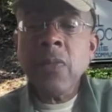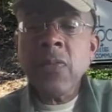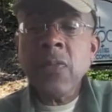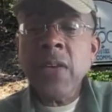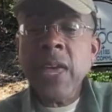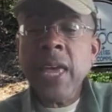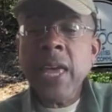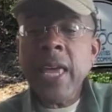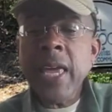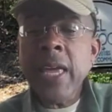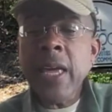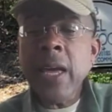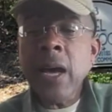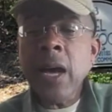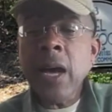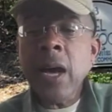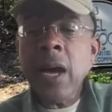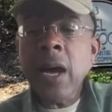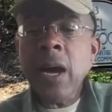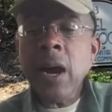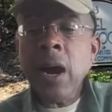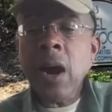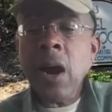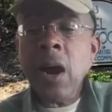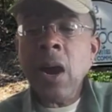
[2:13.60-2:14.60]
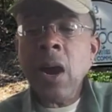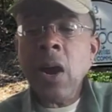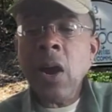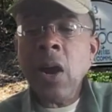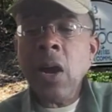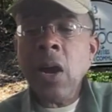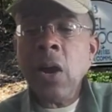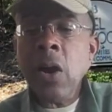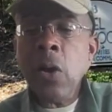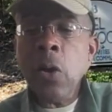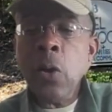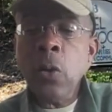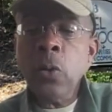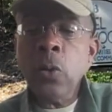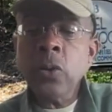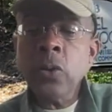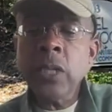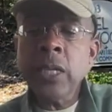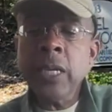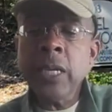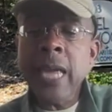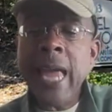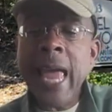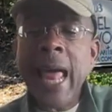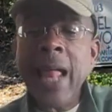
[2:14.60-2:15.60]
They are
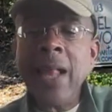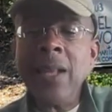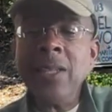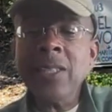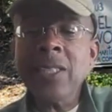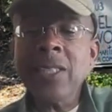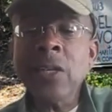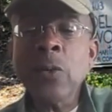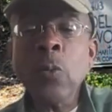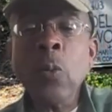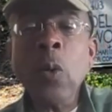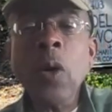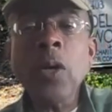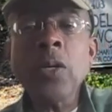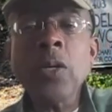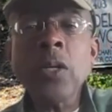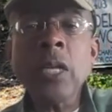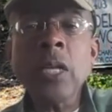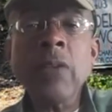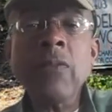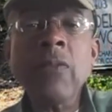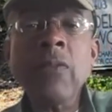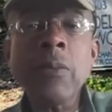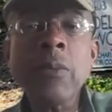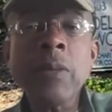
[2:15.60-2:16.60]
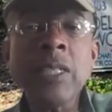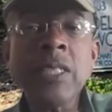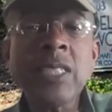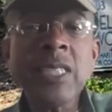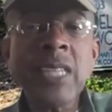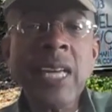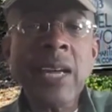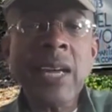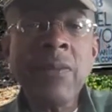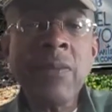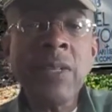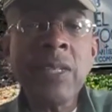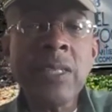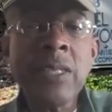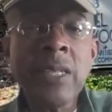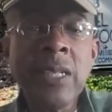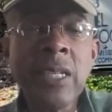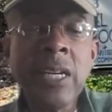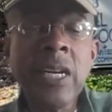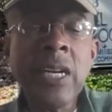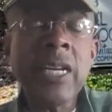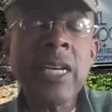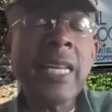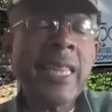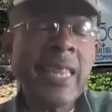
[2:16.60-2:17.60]
hosting Alice in Wonderland from the 7th,
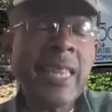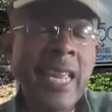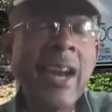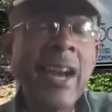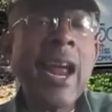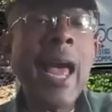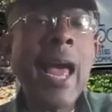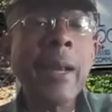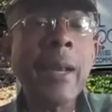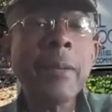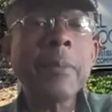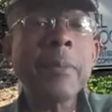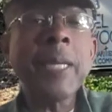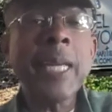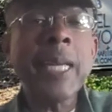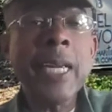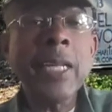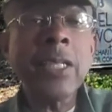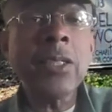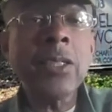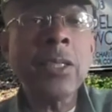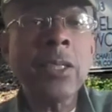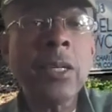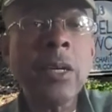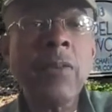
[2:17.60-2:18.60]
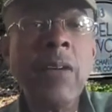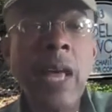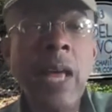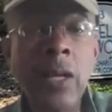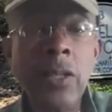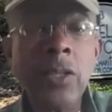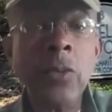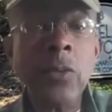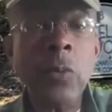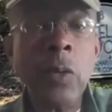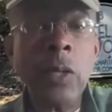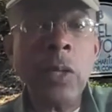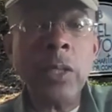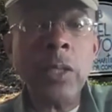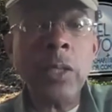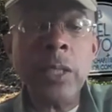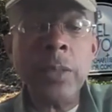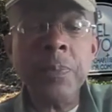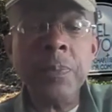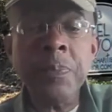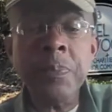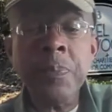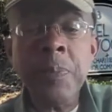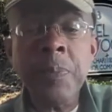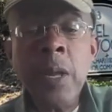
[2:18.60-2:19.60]
their adaptation of Alice in
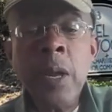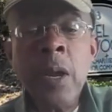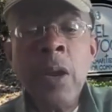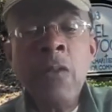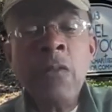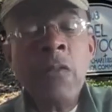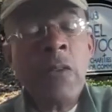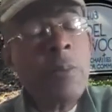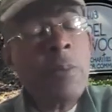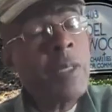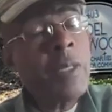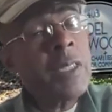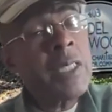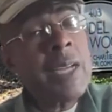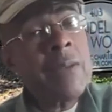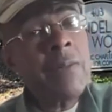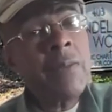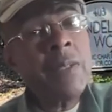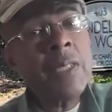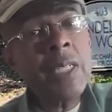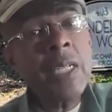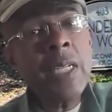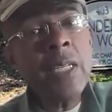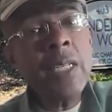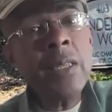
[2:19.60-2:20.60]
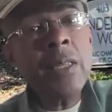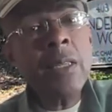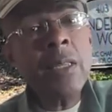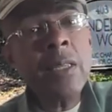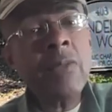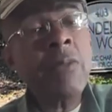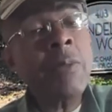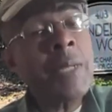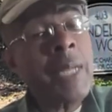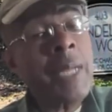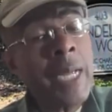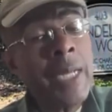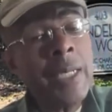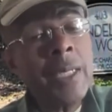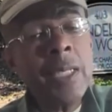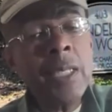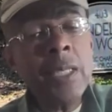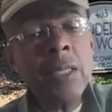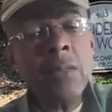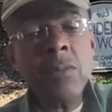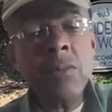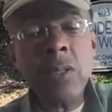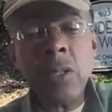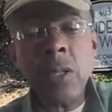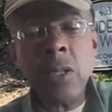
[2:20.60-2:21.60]
Wonderland from the 17th, from the
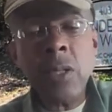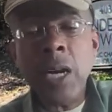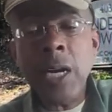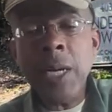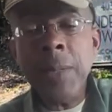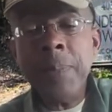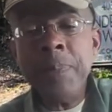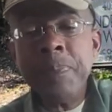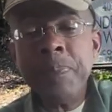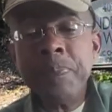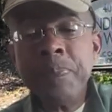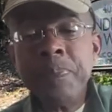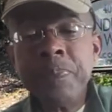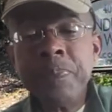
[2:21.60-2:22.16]
19th of July